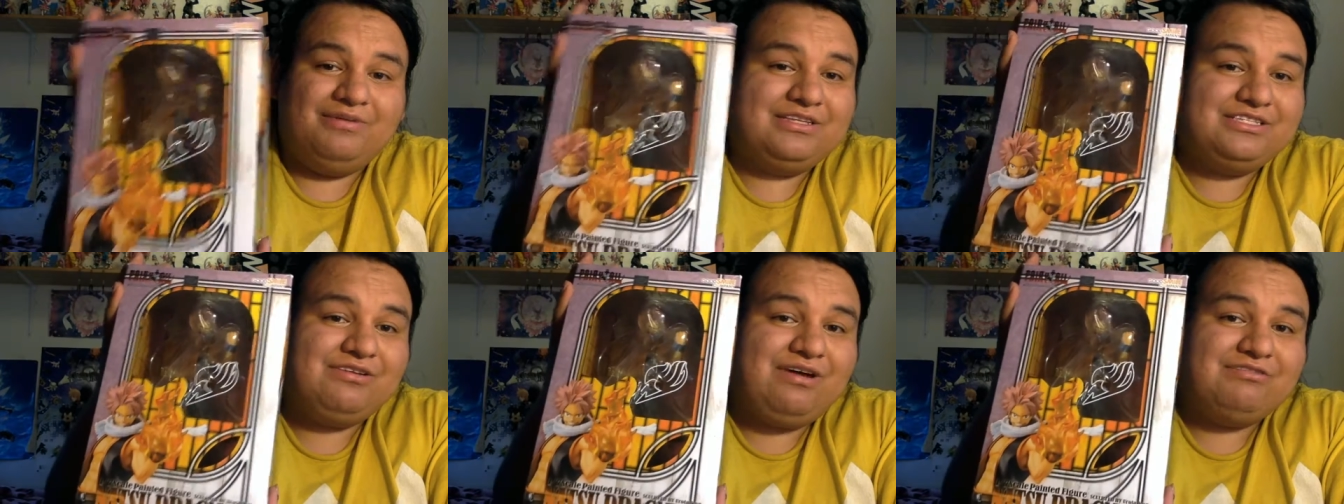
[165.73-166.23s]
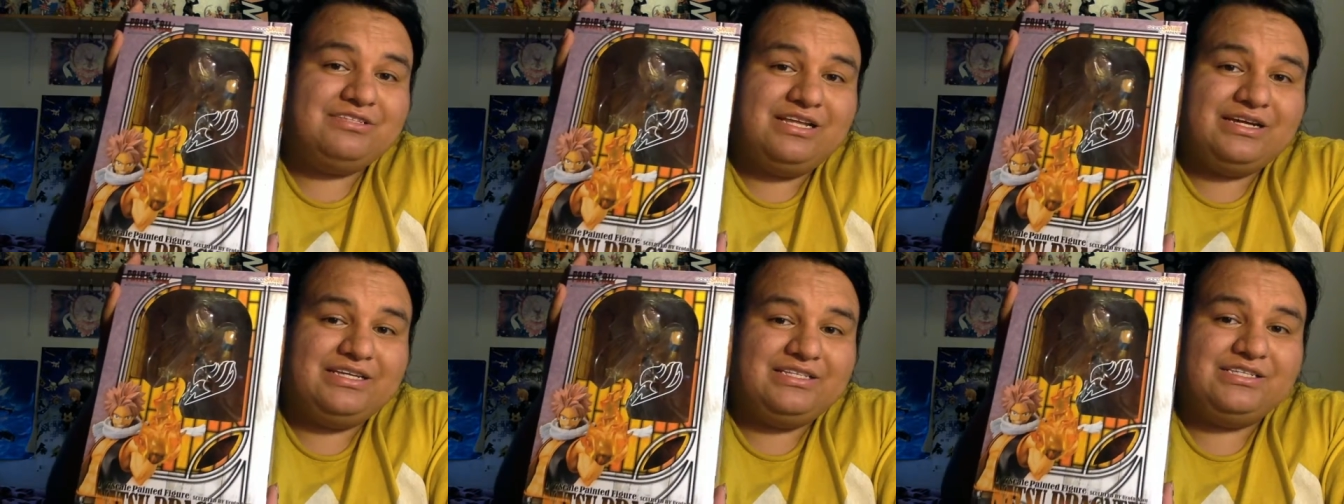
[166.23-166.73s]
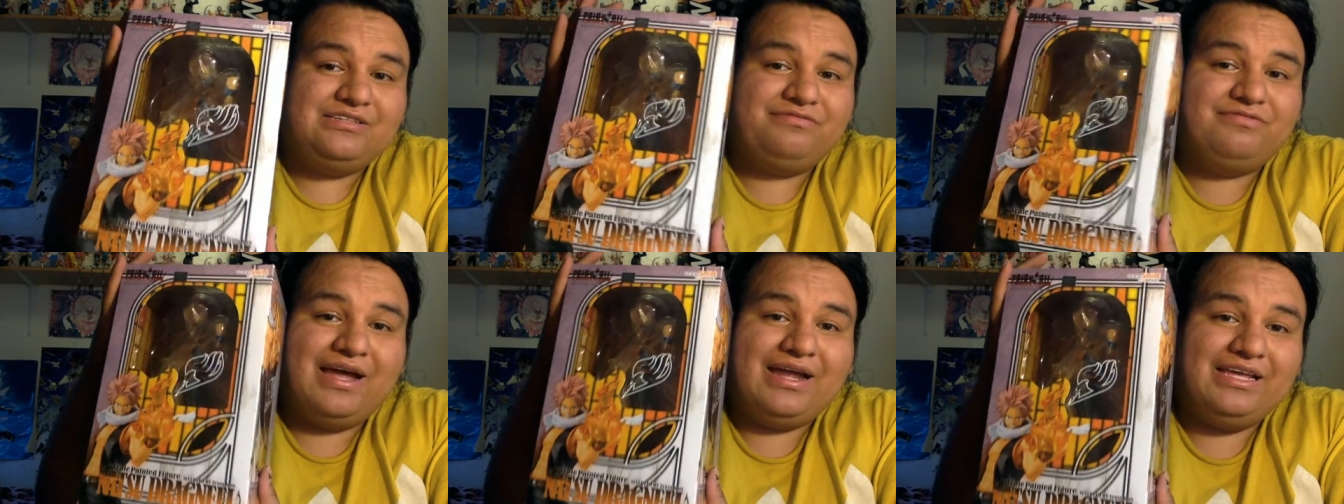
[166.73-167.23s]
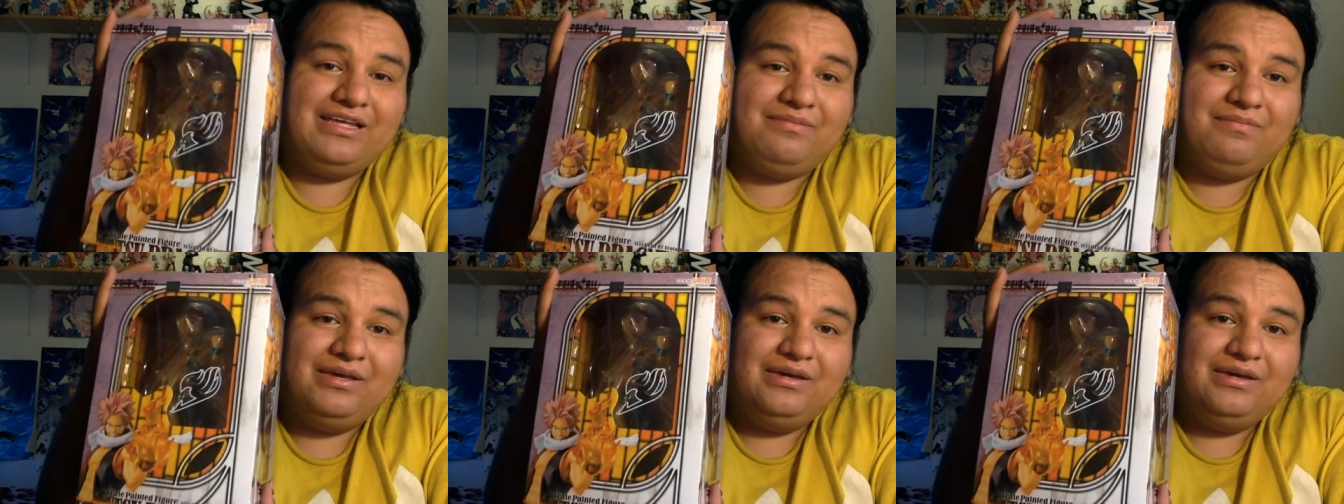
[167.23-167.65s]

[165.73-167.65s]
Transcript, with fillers: And so I was lucky to find him